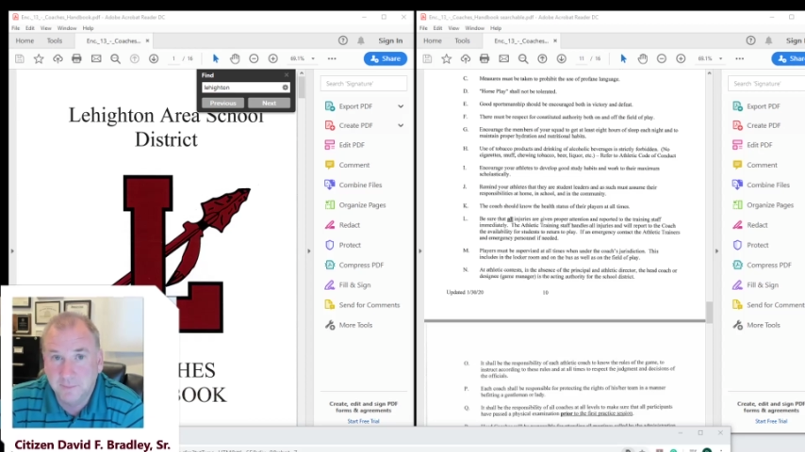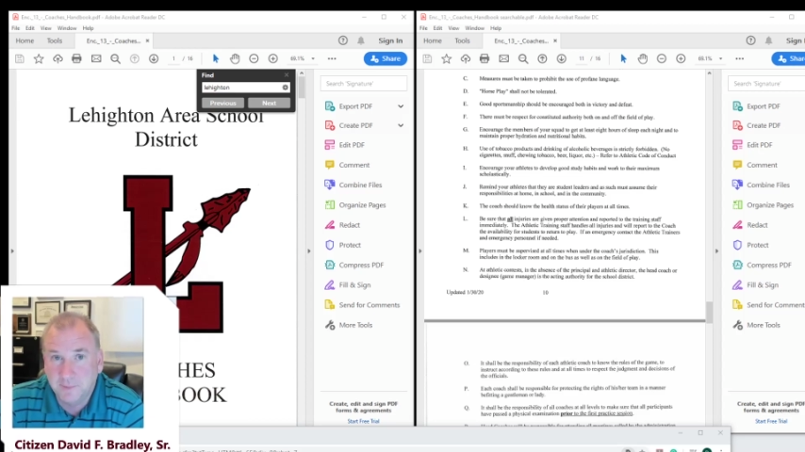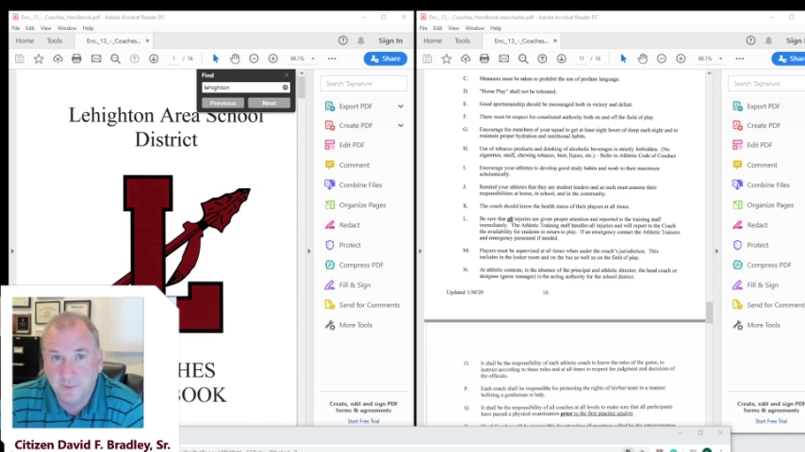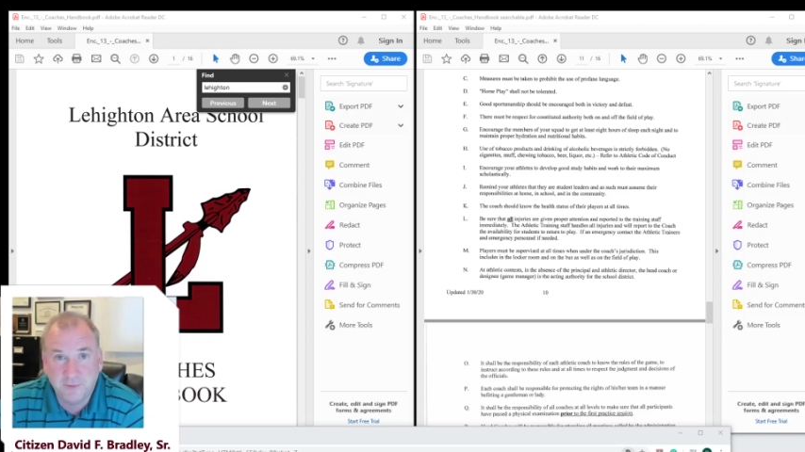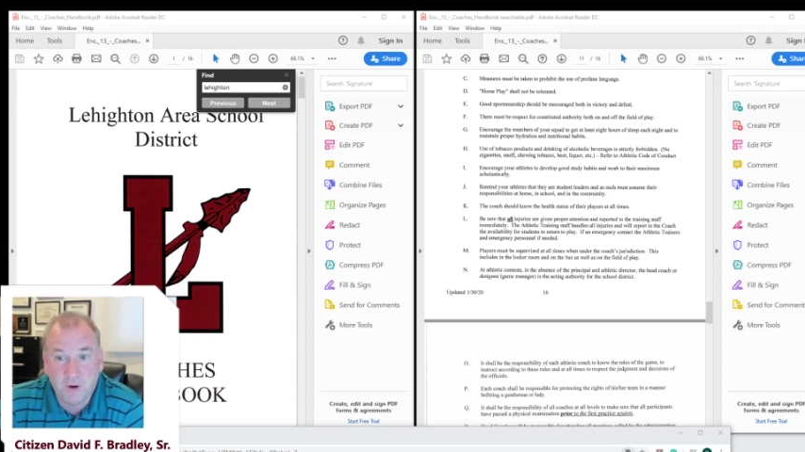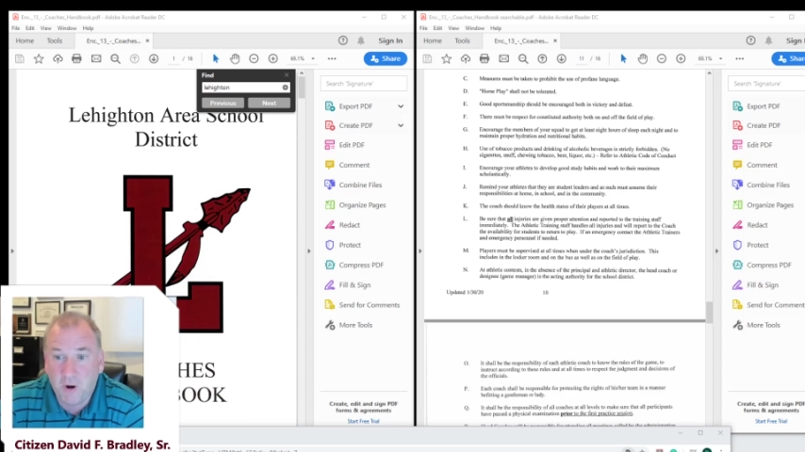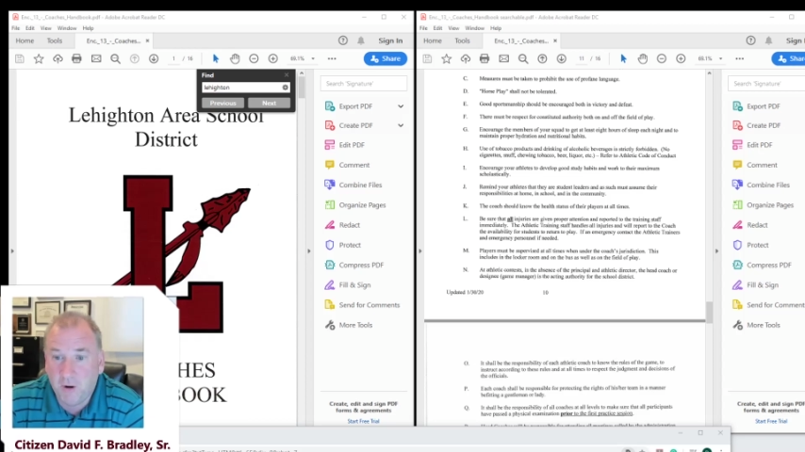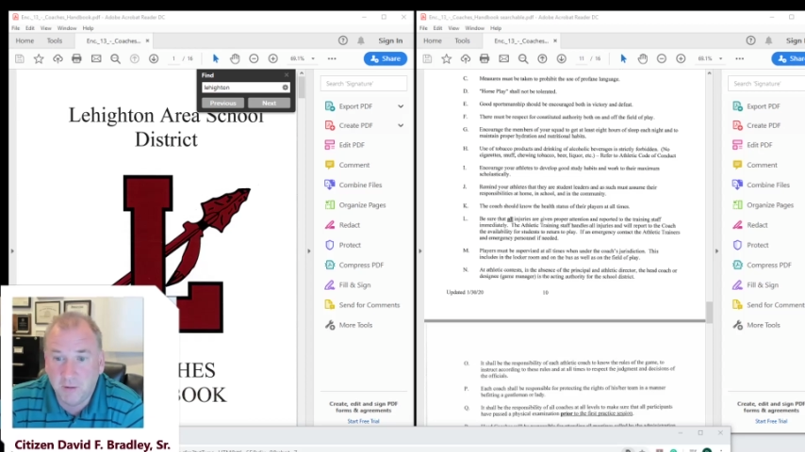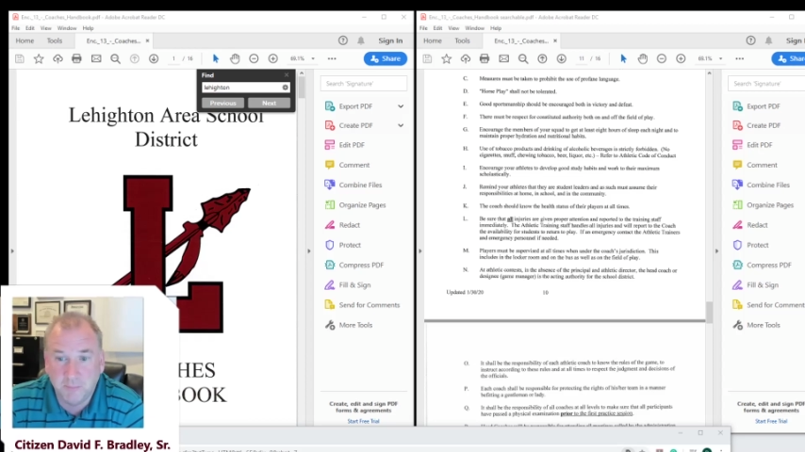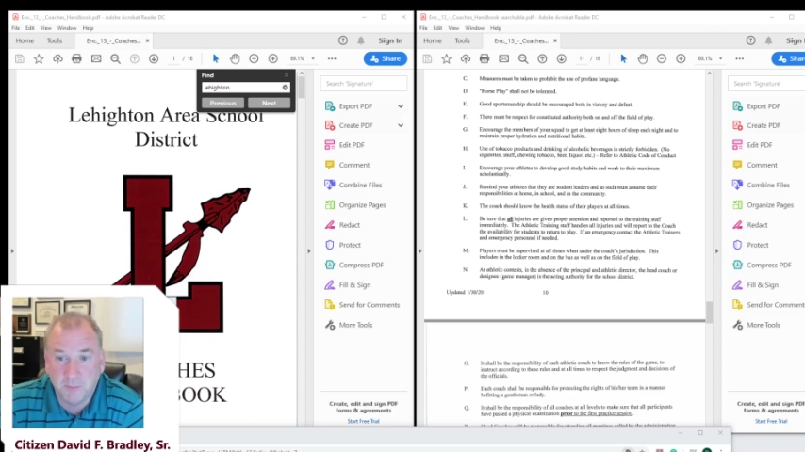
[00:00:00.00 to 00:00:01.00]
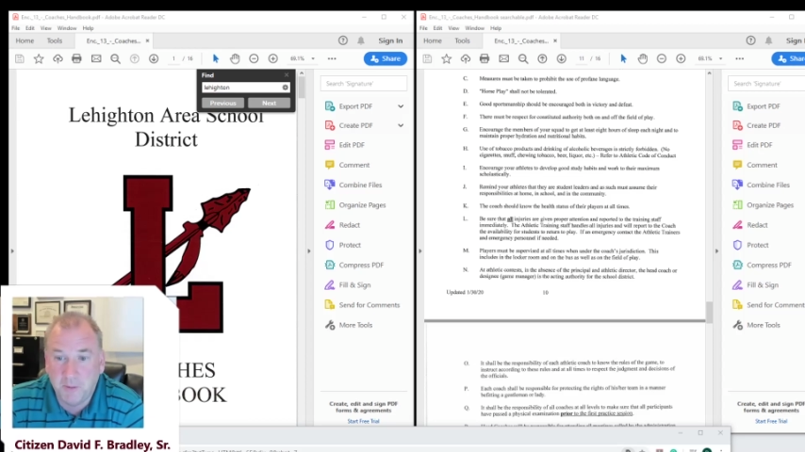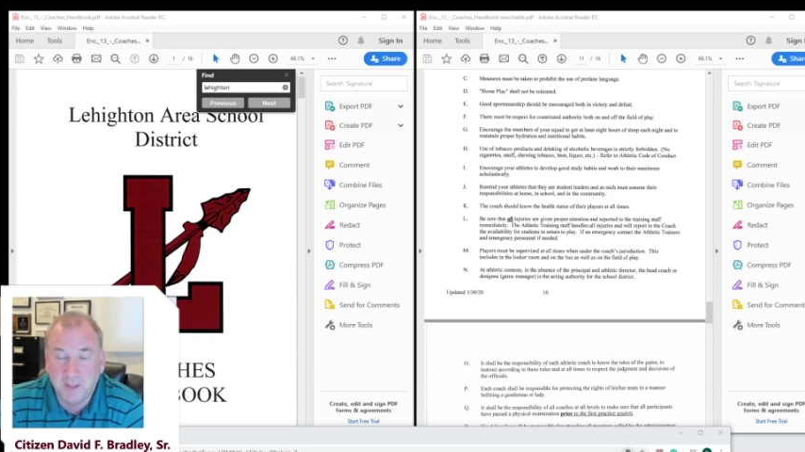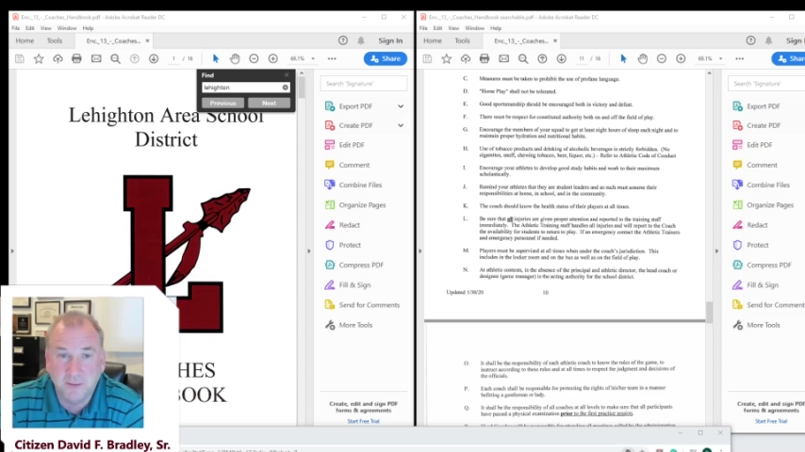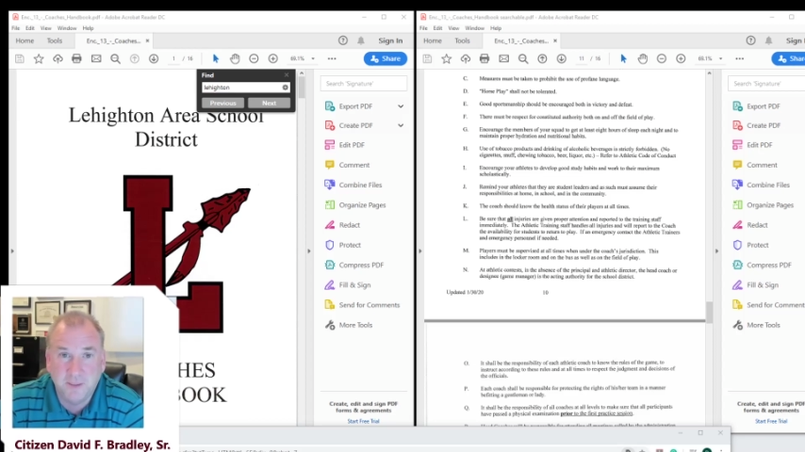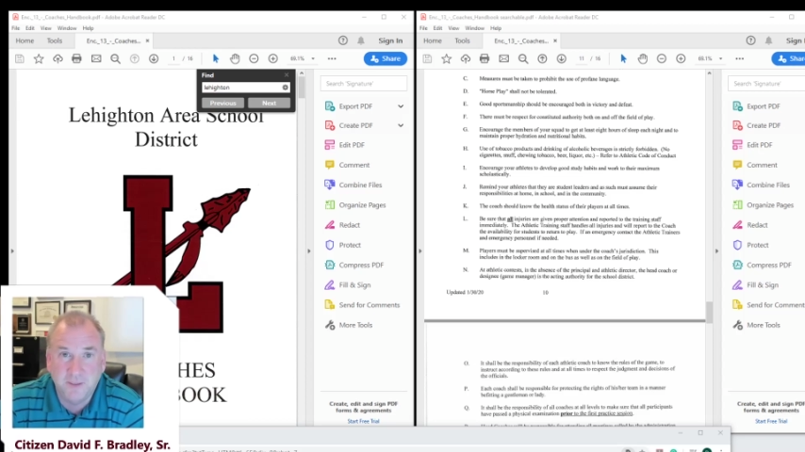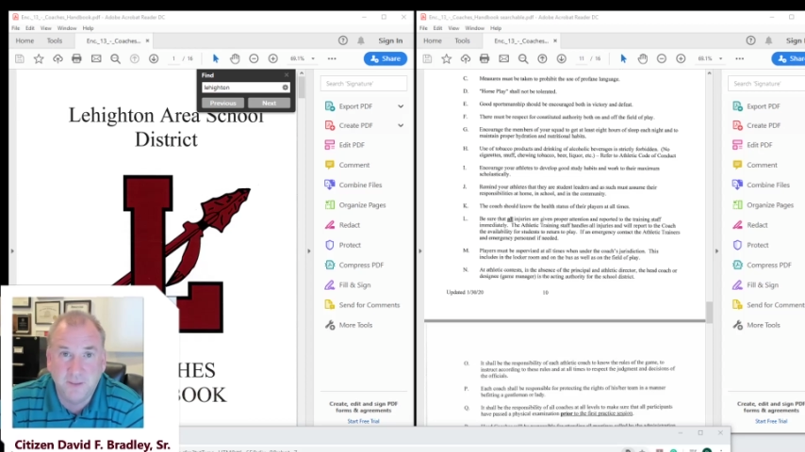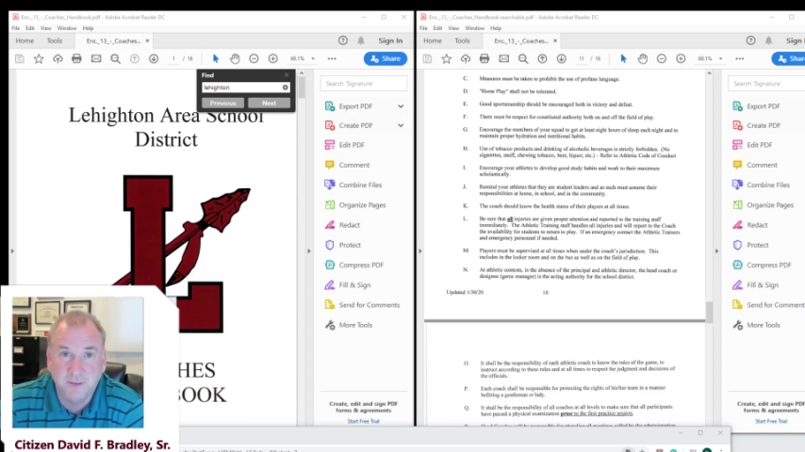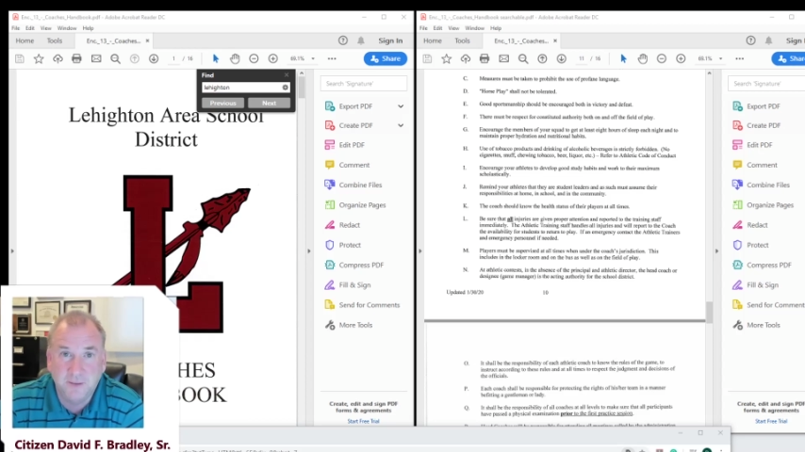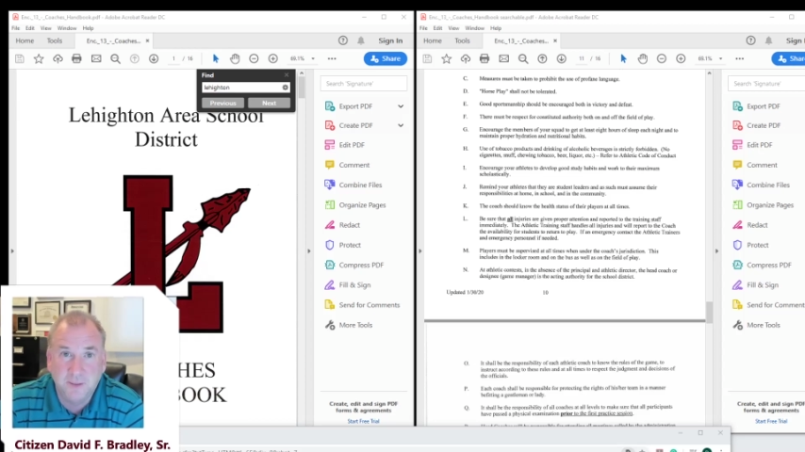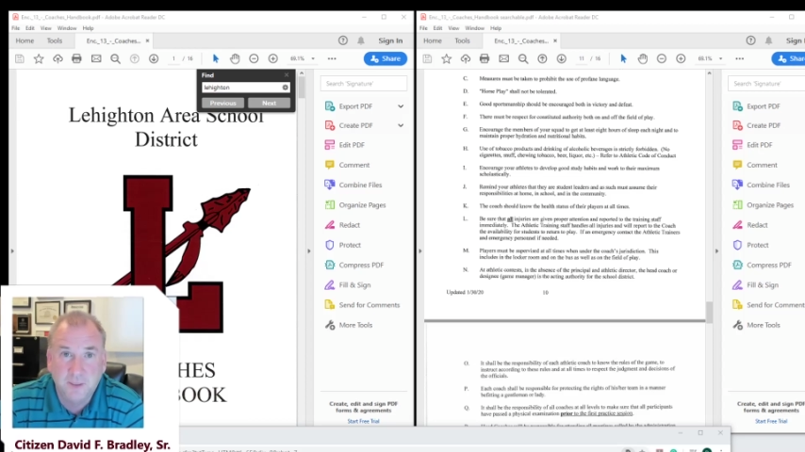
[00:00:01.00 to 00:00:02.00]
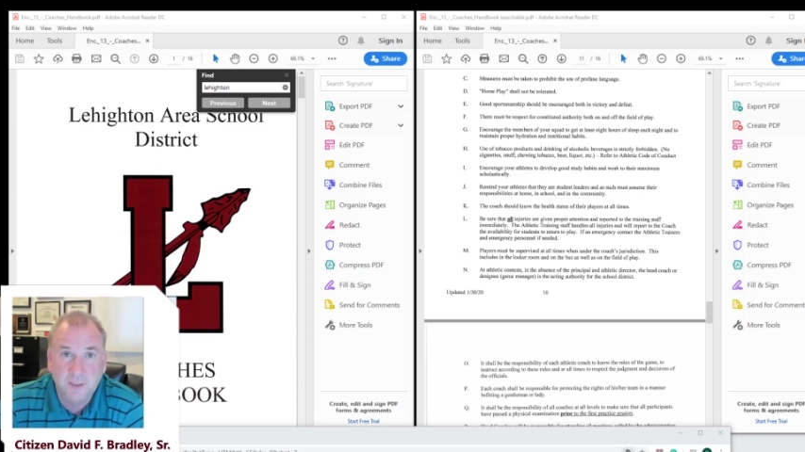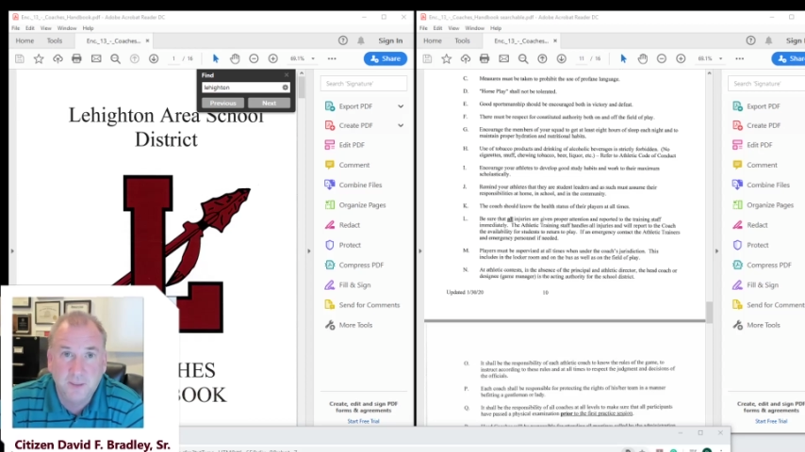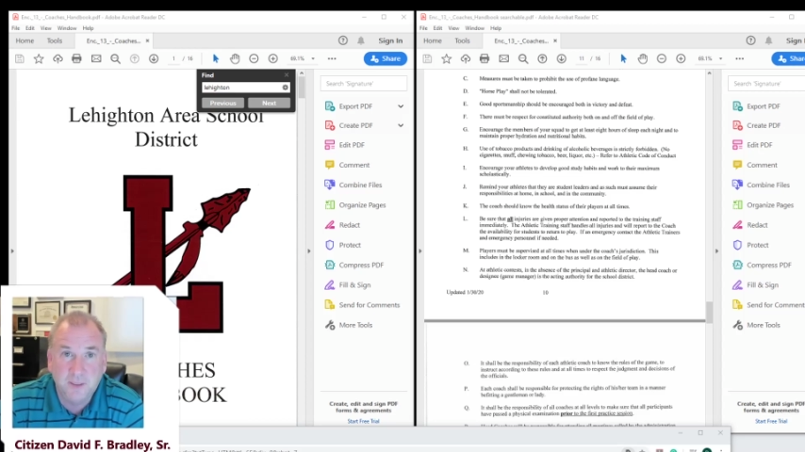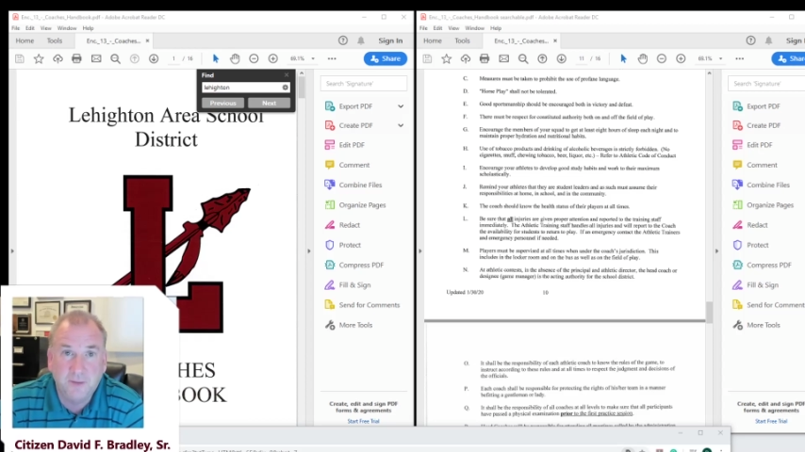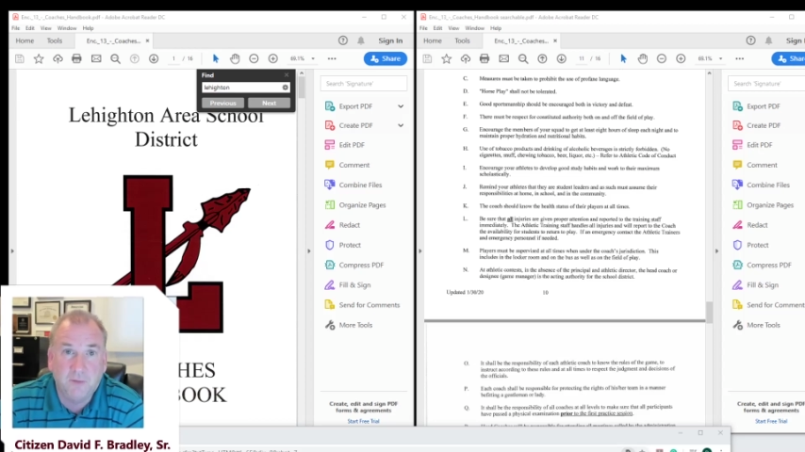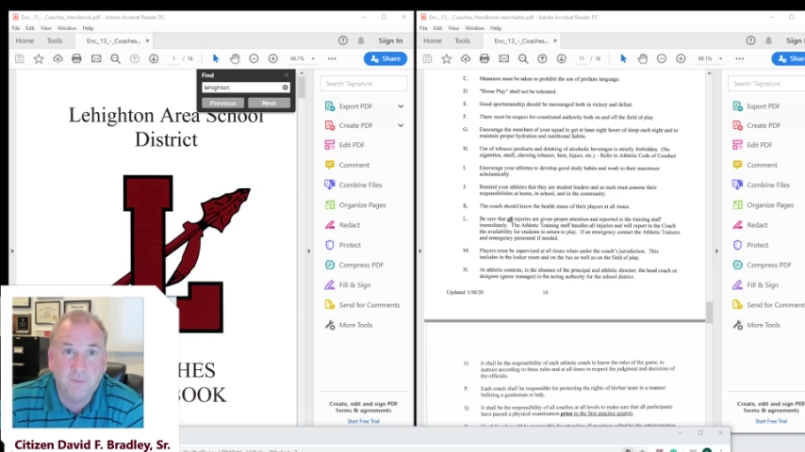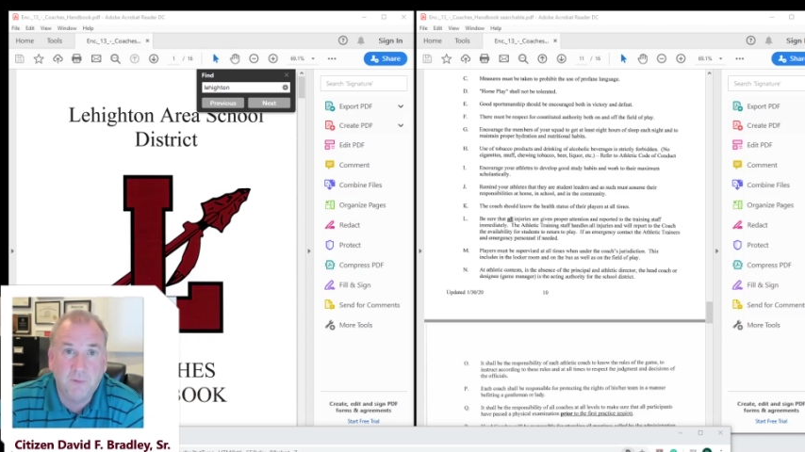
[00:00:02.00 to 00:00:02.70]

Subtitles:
They're just horrible politicians that don't